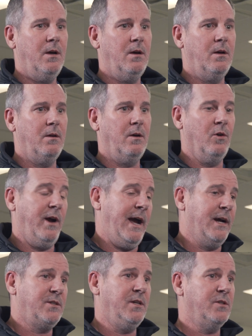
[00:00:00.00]
or
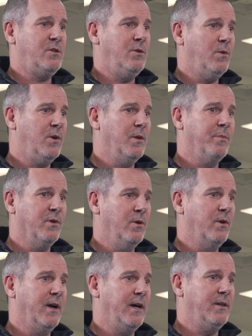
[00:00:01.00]
access to all the
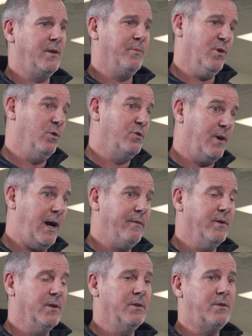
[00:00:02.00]
pro
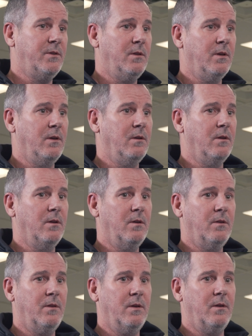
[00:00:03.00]
drivers, the
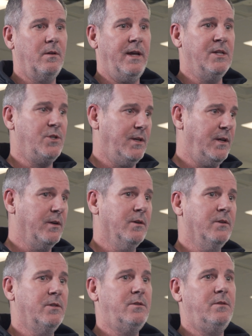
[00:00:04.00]

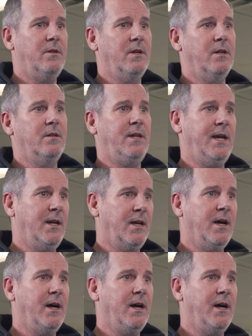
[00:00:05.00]
engineers, the data